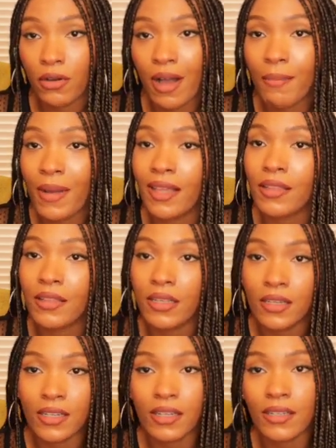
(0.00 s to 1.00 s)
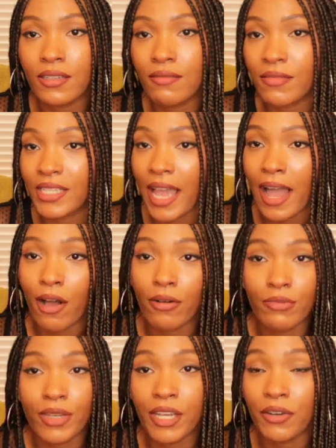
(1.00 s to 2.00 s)
I might look
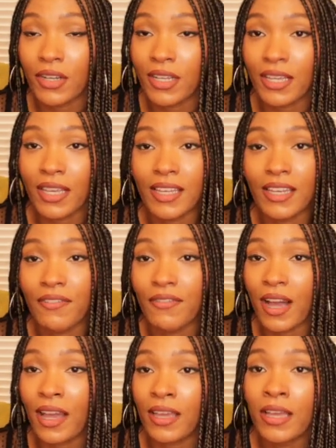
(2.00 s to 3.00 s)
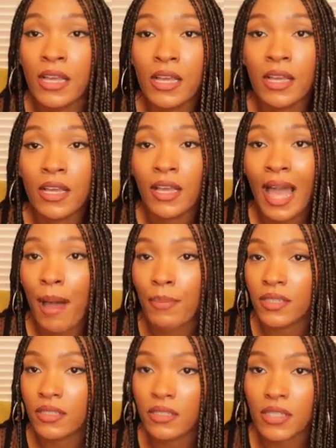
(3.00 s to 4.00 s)
down here and again if I
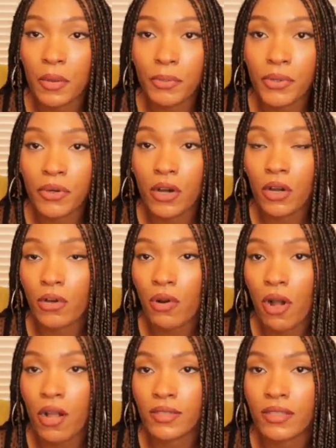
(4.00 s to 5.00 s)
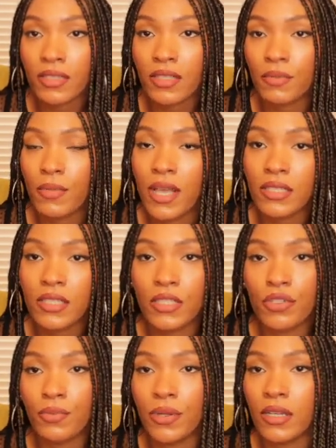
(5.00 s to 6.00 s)
happen to stumble across this
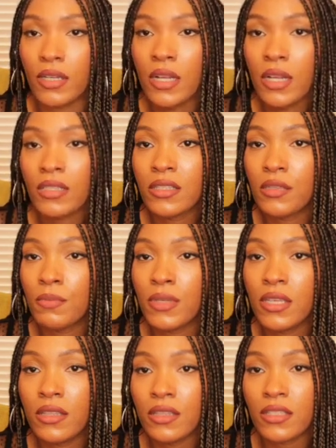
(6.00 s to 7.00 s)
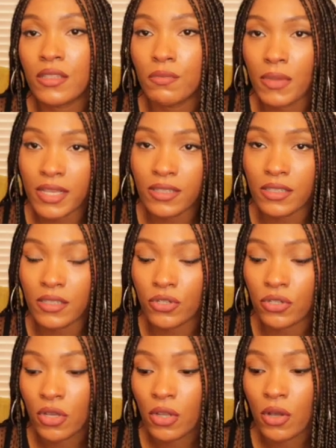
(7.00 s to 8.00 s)
message, but to me, this
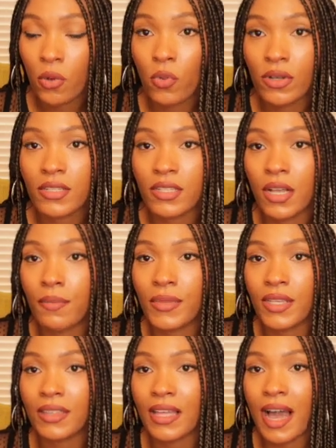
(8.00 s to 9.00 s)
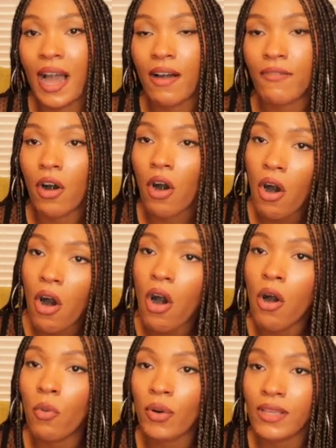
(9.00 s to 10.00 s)
message was something that I've
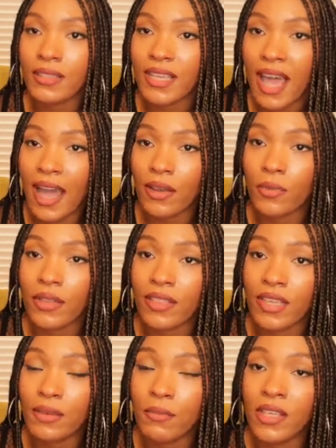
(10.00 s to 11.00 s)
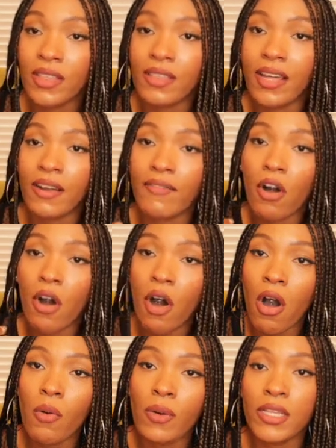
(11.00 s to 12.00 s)
always had within me, that I've
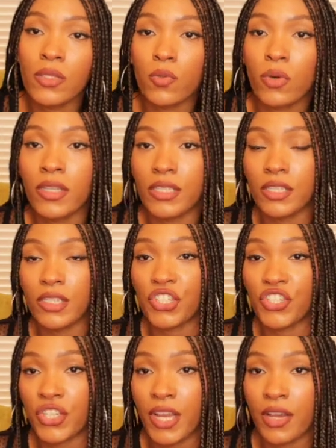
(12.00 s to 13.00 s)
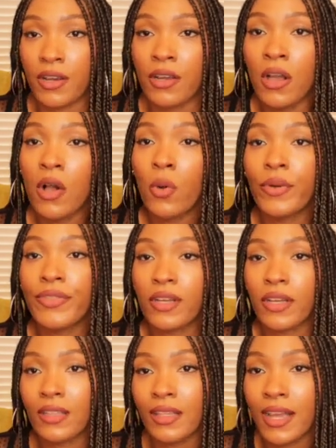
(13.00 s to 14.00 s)
always wanted to share with the
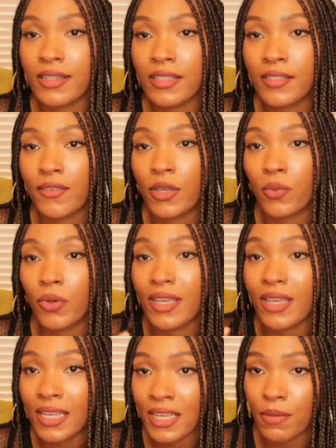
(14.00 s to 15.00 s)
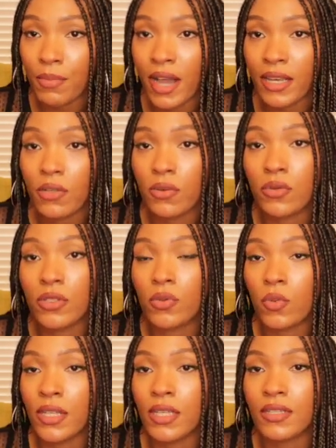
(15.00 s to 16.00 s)
collective and with anybody who is
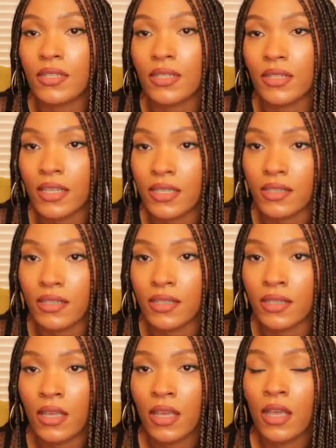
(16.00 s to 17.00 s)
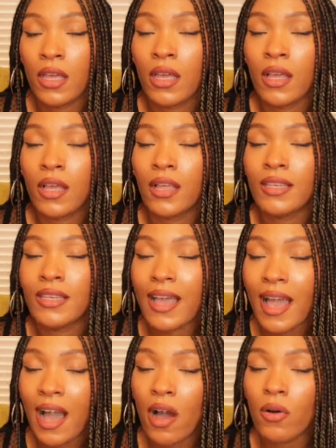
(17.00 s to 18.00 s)
willing to listen.
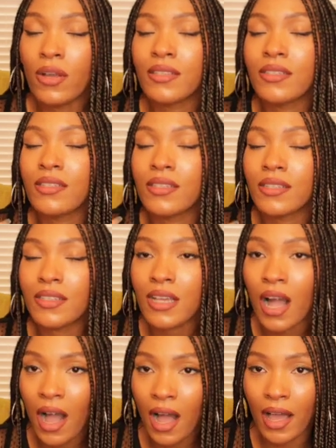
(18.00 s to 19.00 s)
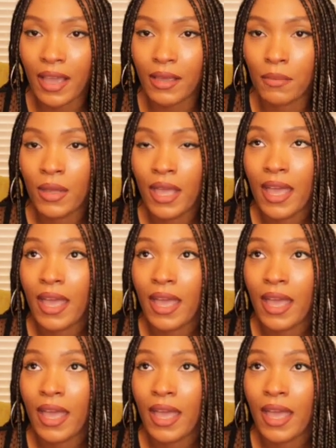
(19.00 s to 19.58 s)
Now is the time.